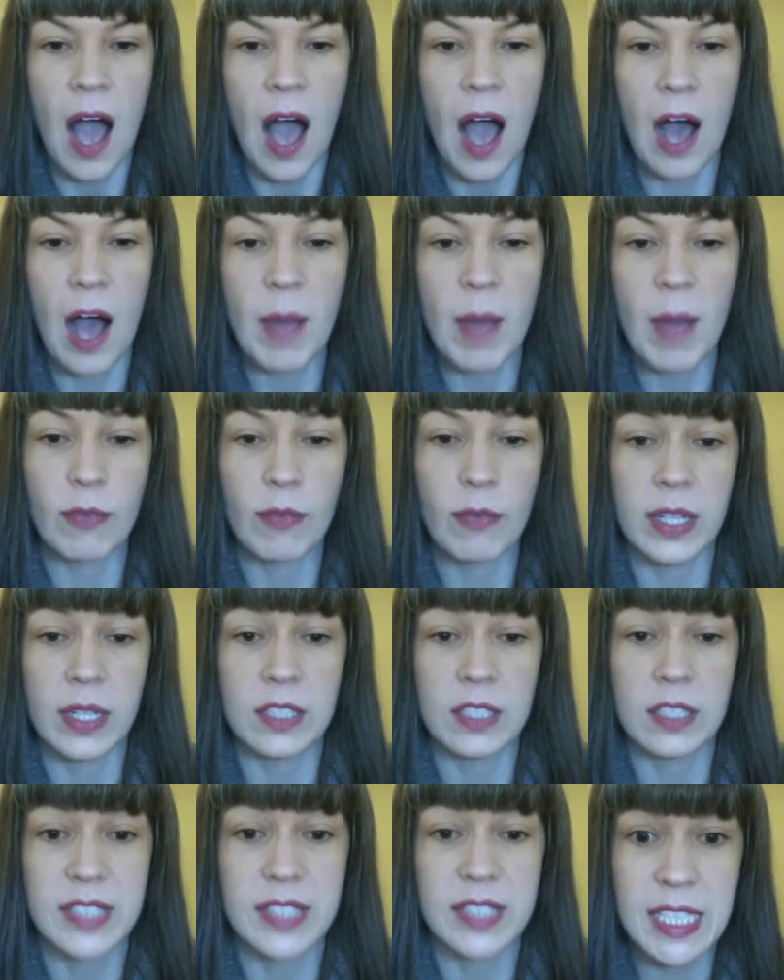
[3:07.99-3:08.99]
Um, I've
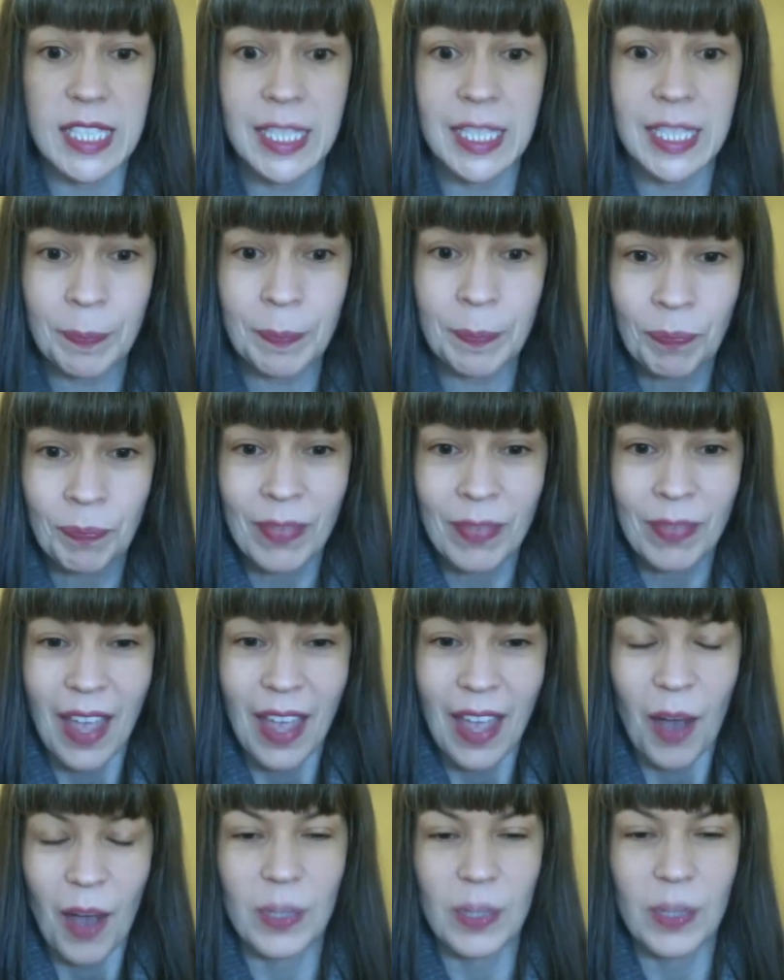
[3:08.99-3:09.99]
written a zine,
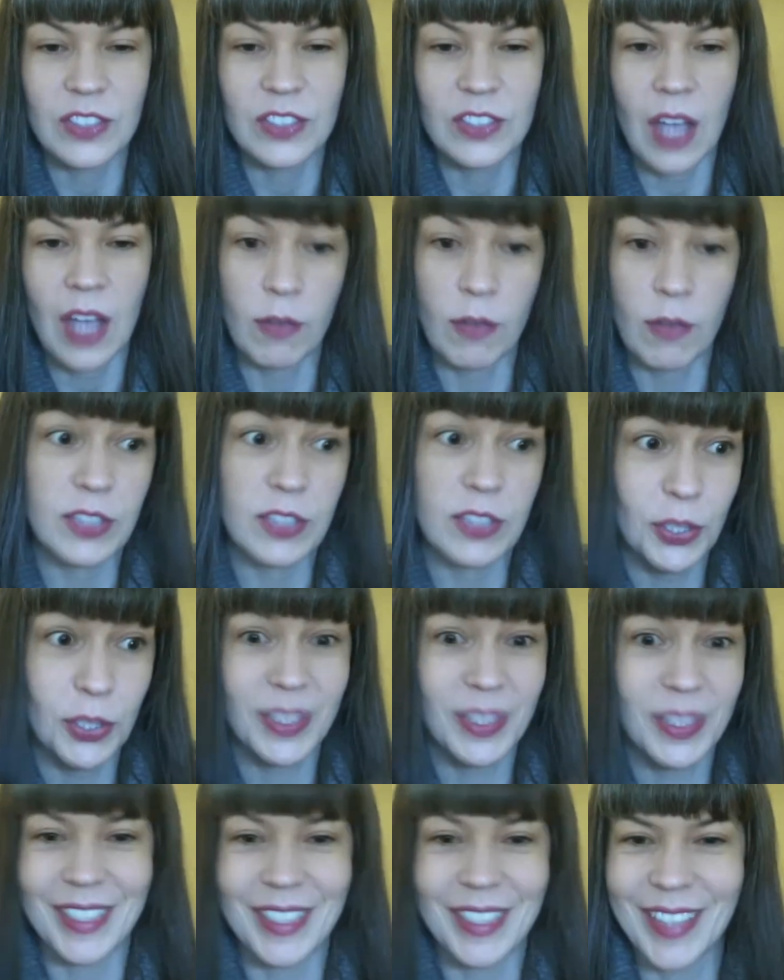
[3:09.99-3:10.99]
which I've written
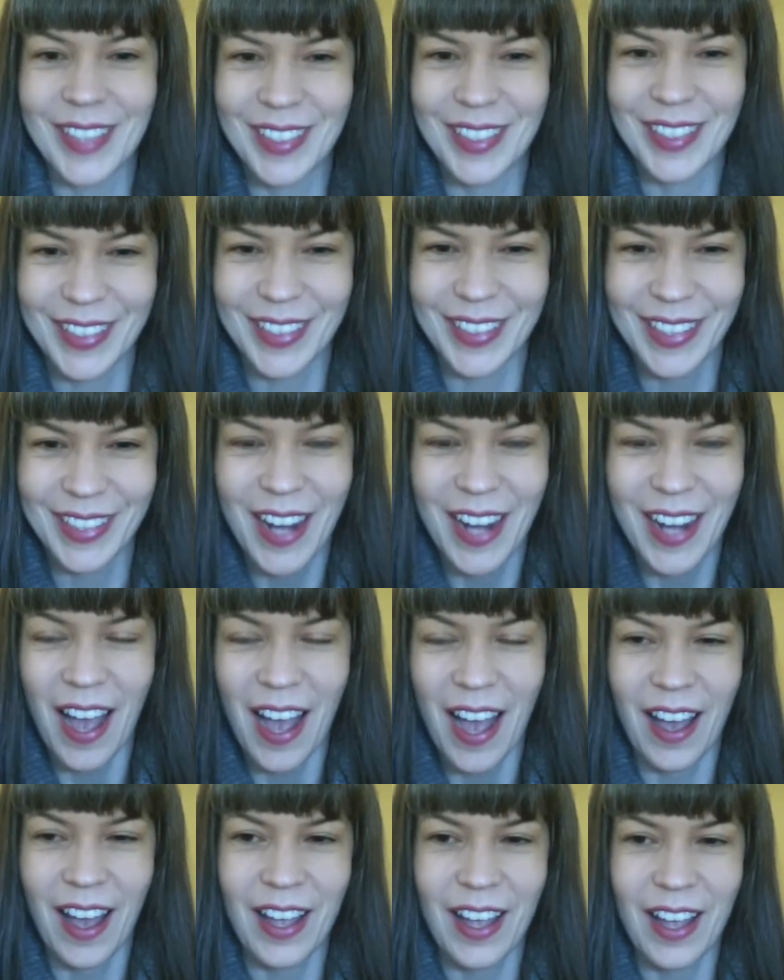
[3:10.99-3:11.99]
two zines actually,
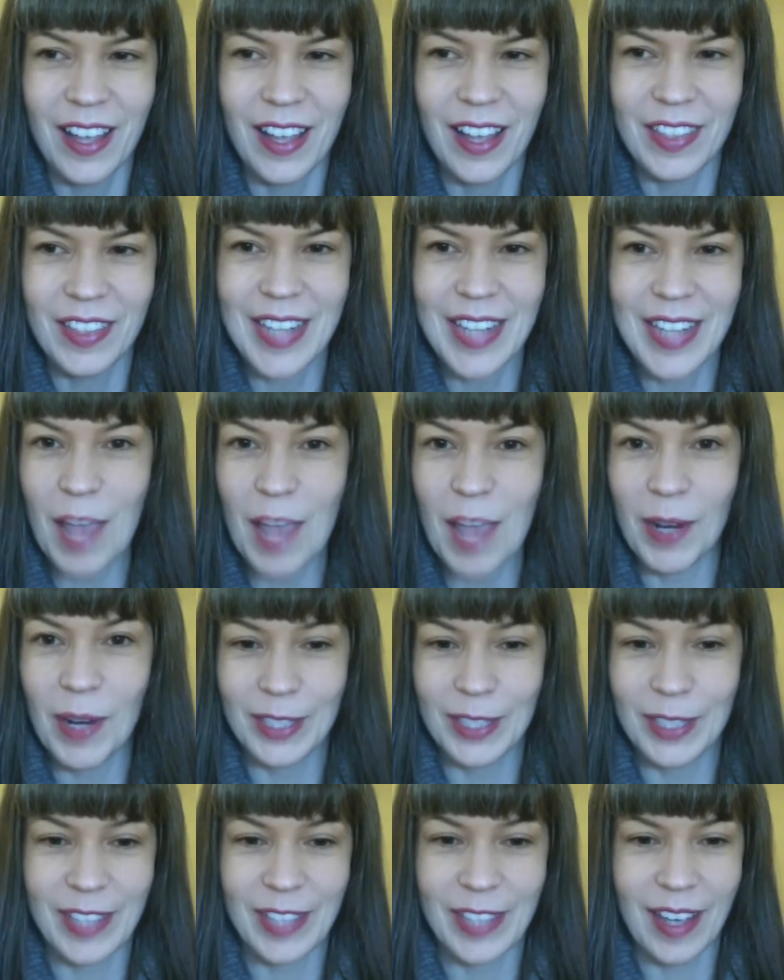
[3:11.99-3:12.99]
uh,
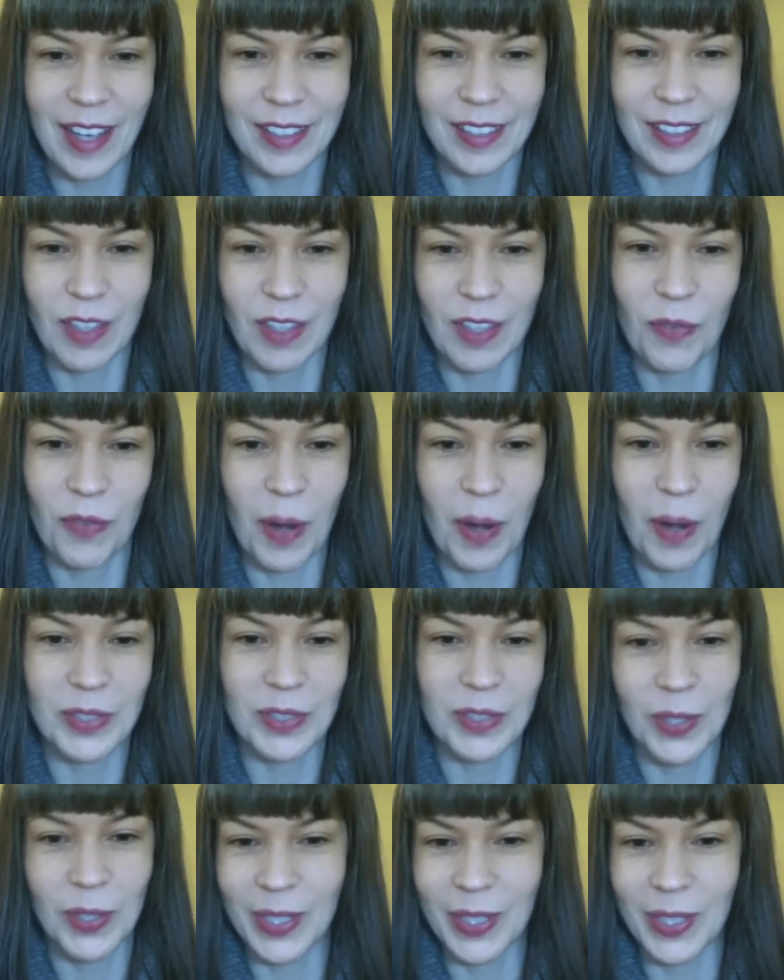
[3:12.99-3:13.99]
Nightmarish Tales of the
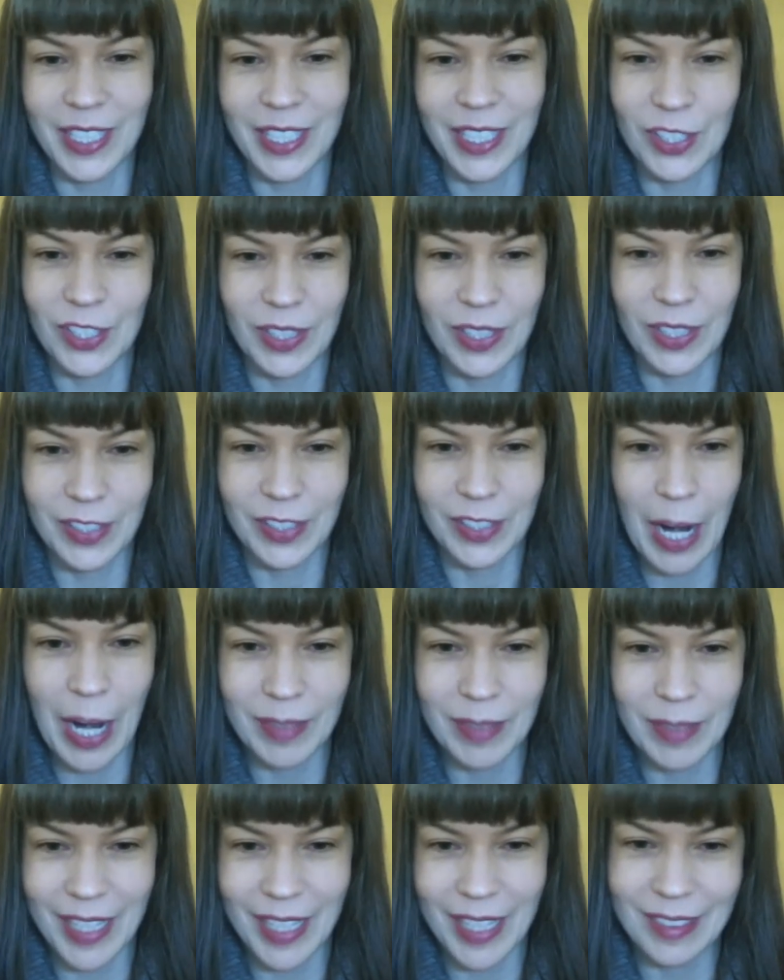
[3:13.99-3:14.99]
Pharmaceutical Industry's
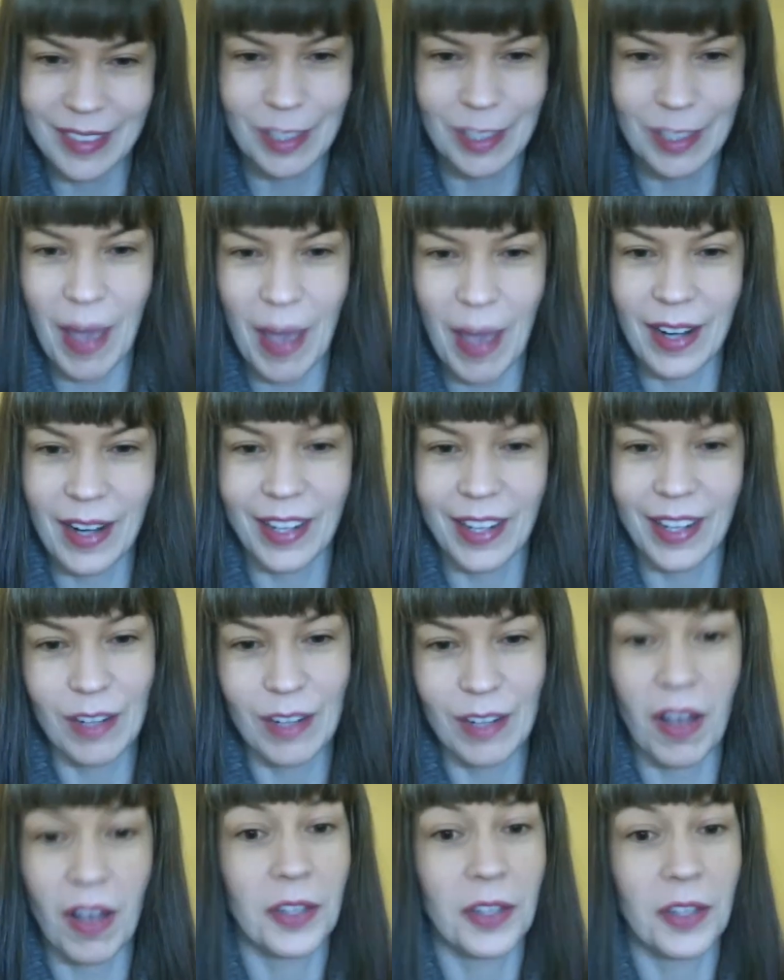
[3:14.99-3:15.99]
Crimes Against Humanity,
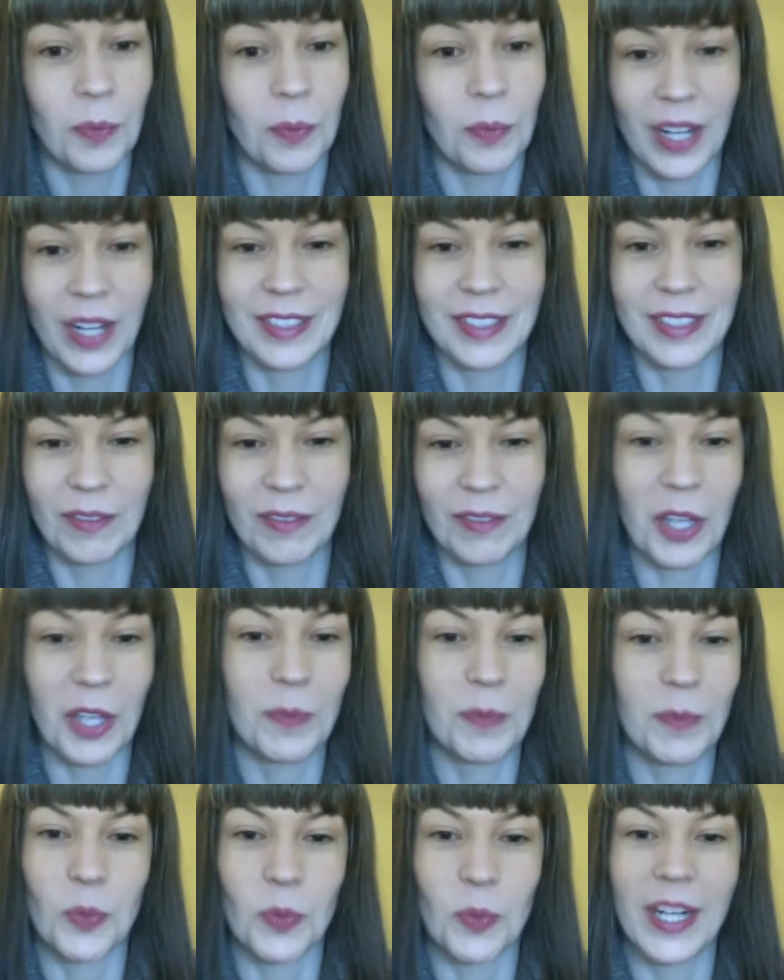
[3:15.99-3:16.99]
volume one and,
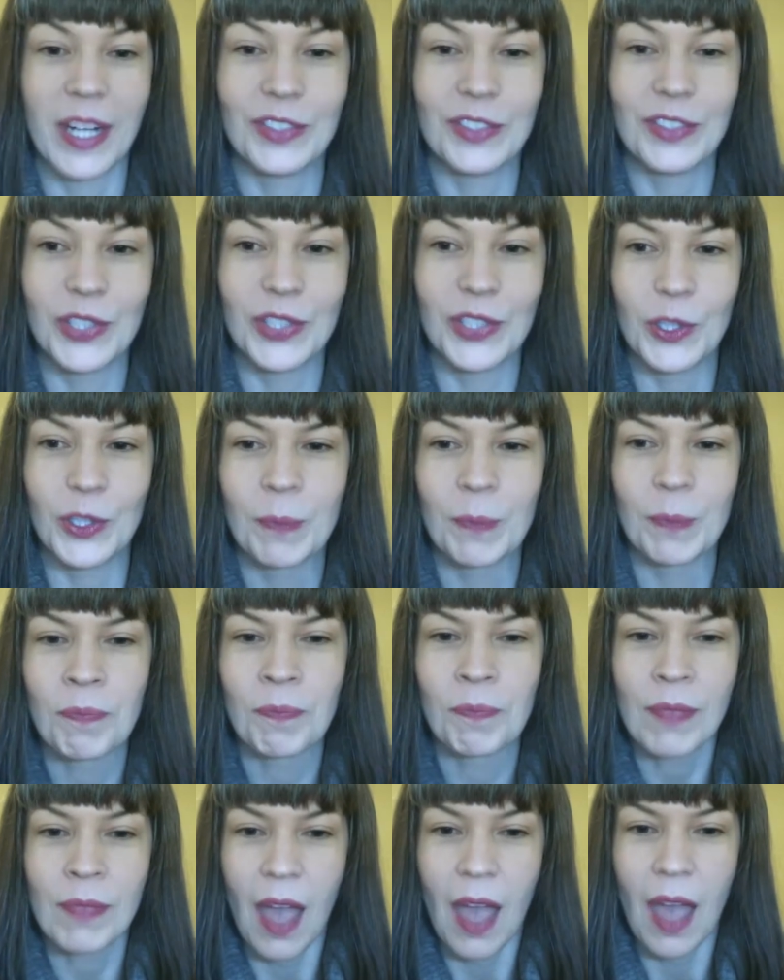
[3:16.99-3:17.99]
volumes one and two,
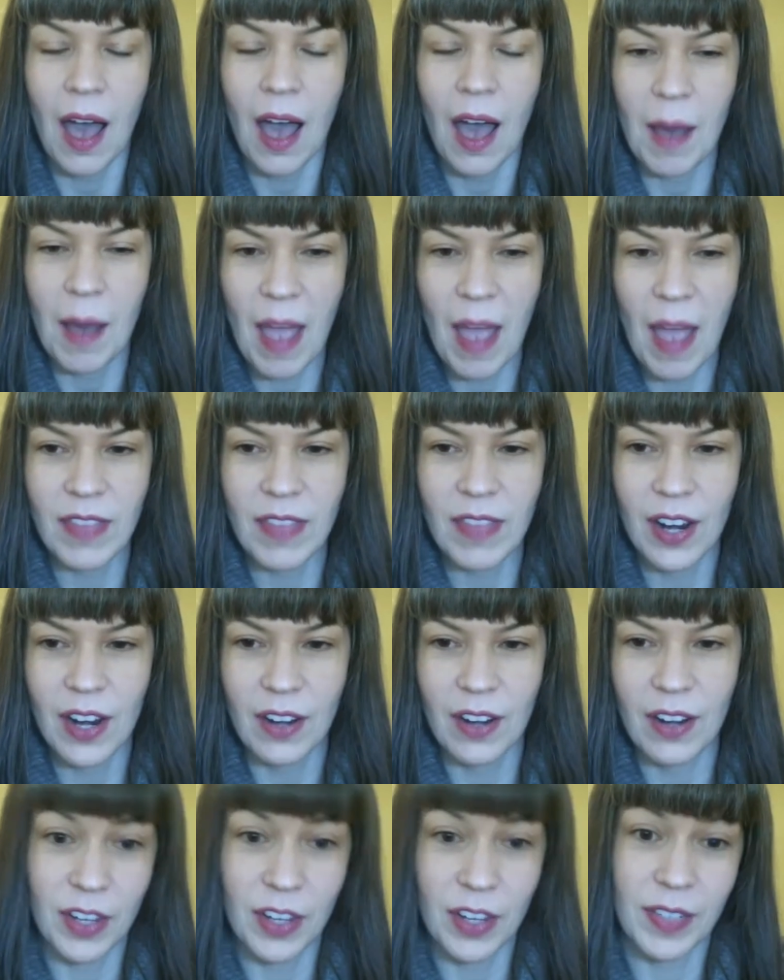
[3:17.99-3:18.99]
uh, and
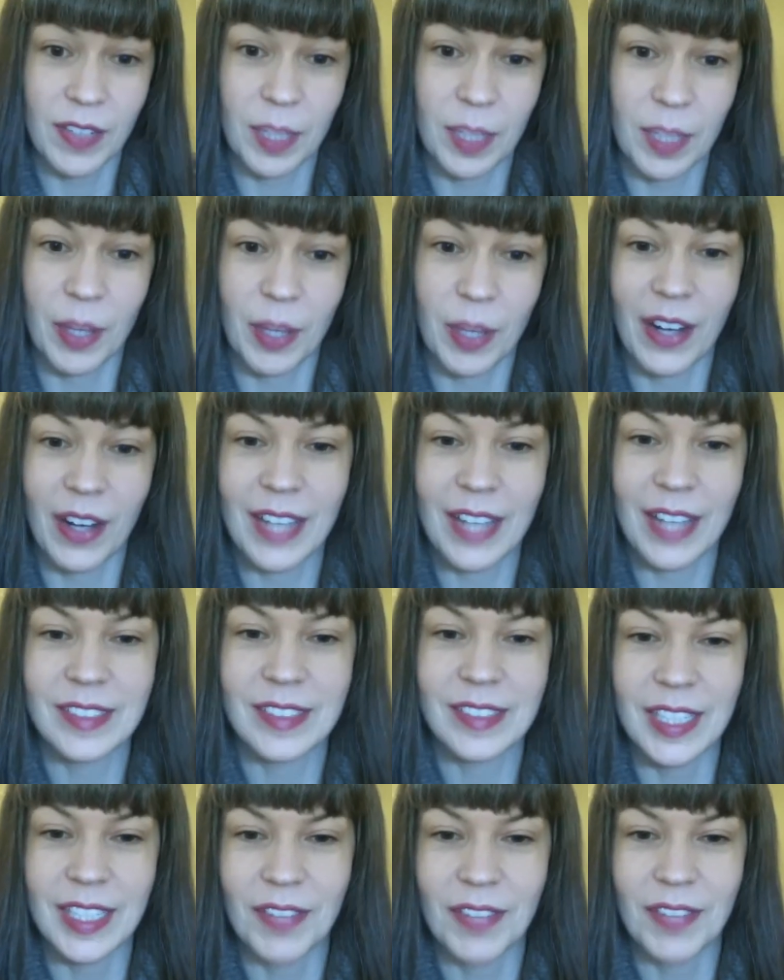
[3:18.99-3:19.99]
they're they're available on
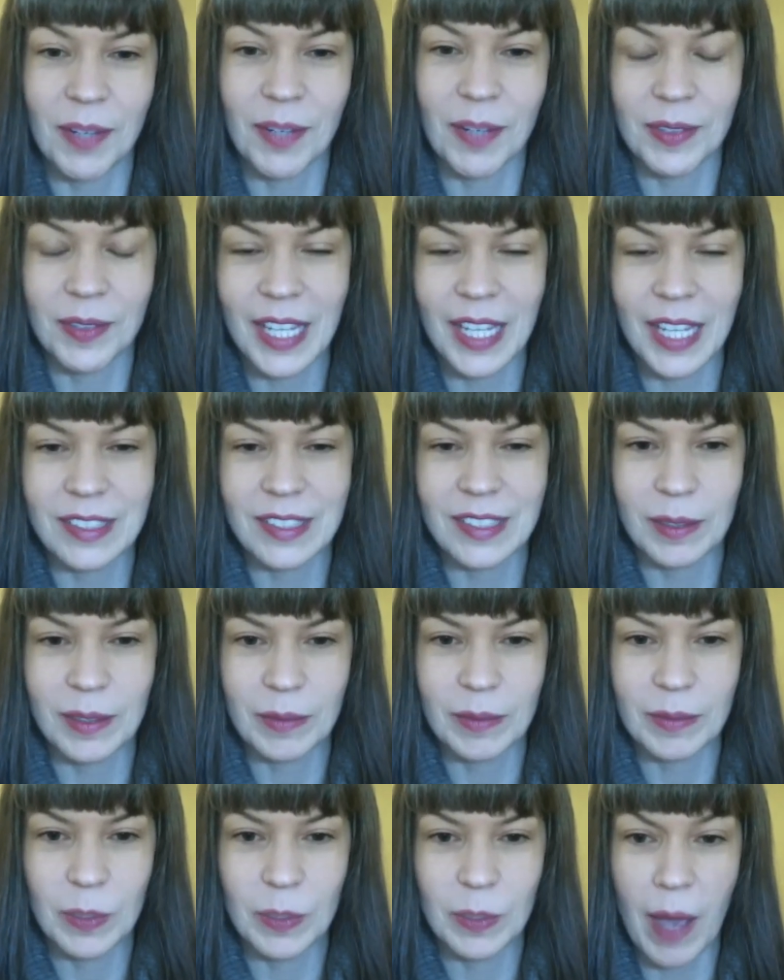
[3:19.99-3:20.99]
Etsy if anyone would like to,
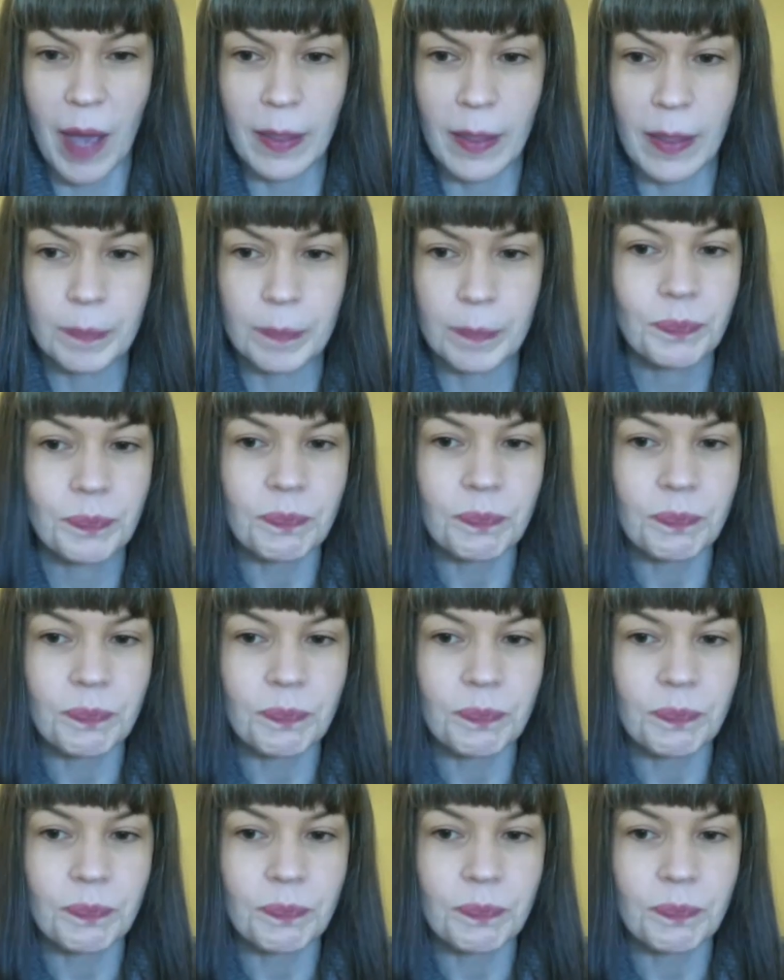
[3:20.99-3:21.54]
to buy them.